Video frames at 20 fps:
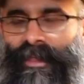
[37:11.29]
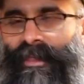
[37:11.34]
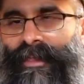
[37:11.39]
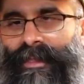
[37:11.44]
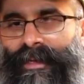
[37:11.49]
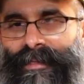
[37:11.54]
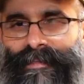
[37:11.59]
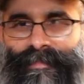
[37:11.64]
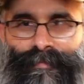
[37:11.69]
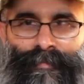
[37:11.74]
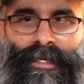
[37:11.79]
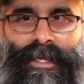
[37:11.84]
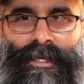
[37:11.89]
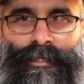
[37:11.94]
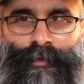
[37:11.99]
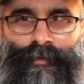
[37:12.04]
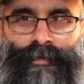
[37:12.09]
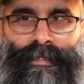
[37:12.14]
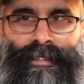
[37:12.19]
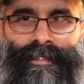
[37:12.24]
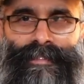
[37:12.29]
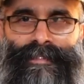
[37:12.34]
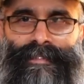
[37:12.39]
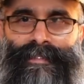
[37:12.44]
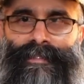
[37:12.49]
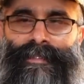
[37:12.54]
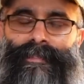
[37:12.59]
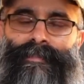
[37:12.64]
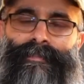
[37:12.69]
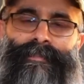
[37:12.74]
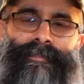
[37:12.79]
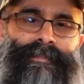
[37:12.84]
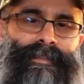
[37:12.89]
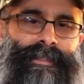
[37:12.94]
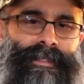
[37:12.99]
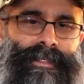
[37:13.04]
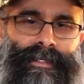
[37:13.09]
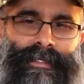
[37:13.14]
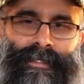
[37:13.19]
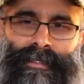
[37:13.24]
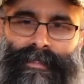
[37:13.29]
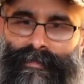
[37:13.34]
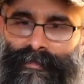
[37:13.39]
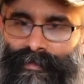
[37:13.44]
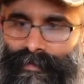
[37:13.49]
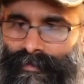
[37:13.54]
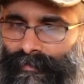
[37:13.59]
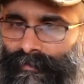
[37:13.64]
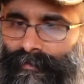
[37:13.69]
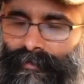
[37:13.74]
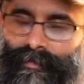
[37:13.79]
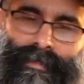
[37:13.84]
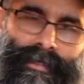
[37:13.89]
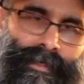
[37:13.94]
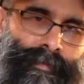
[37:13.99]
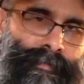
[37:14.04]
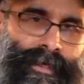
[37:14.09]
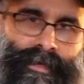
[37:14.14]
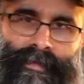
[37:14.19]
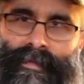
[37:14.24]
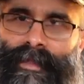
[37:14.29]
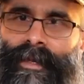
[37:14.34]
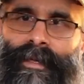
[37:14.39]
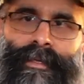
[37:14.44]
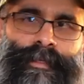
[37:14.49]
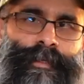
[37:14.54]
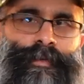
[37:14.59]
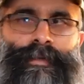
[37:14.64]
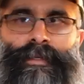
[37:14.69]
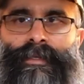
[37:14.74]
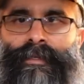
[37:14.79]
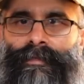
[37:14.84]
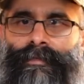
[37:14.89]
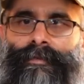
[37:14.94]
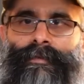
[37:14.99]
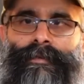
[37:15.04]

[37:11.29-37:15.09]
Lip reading: Getting some catch lights in, just a little bit of that extra